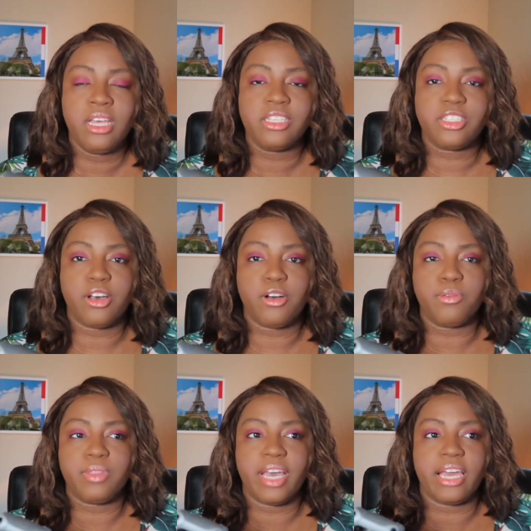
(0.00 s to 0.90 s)
so
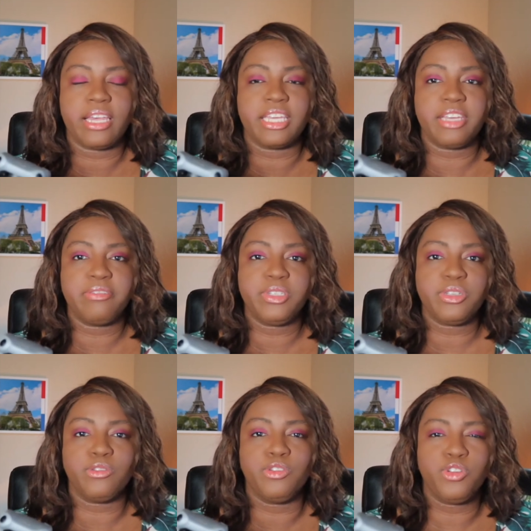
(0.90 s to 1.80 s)
that it gives
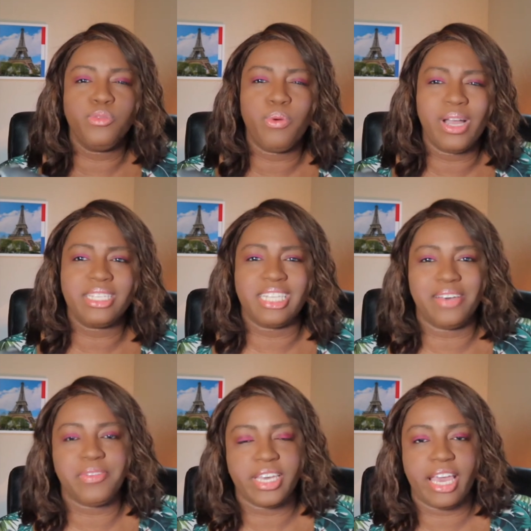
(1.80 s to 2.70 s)
you
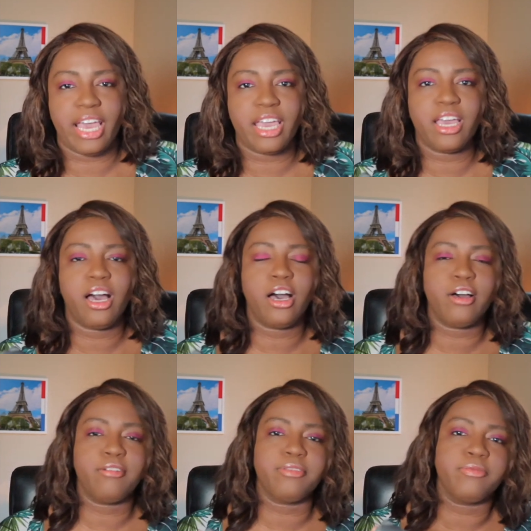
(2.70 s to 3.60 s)
2.7K
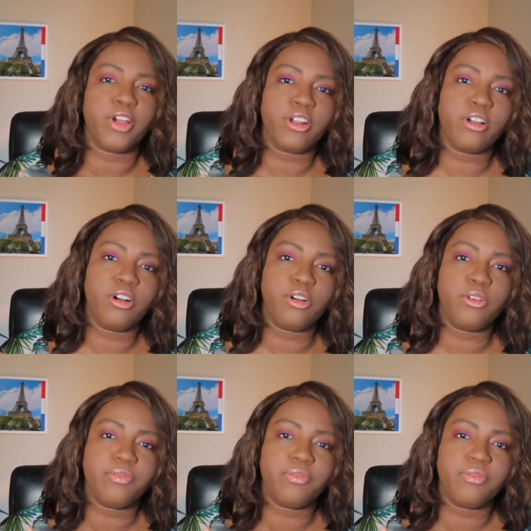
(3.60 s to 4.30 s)
of vertical